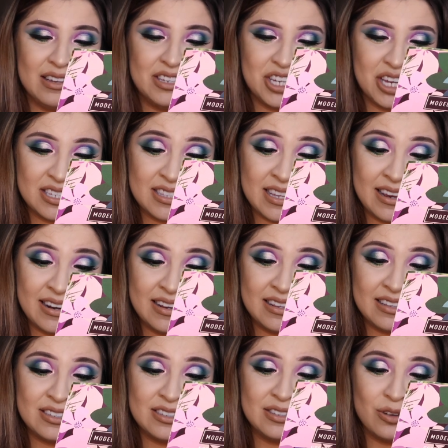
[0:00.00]
chest
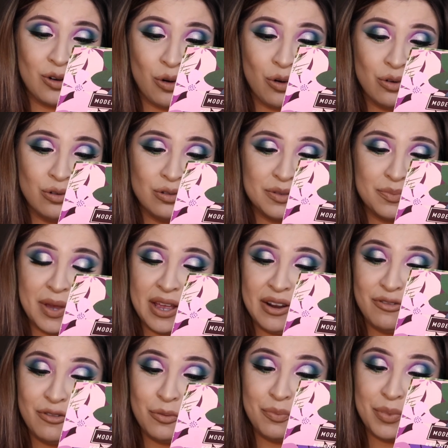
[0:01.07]
tightness, cold,
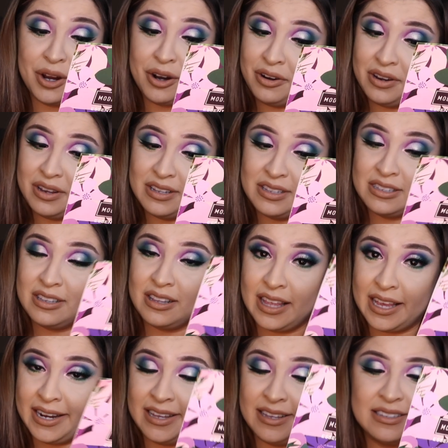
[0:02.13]
painful periods,
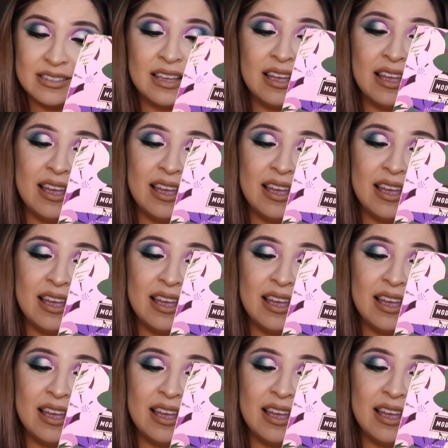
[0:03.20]
ladies,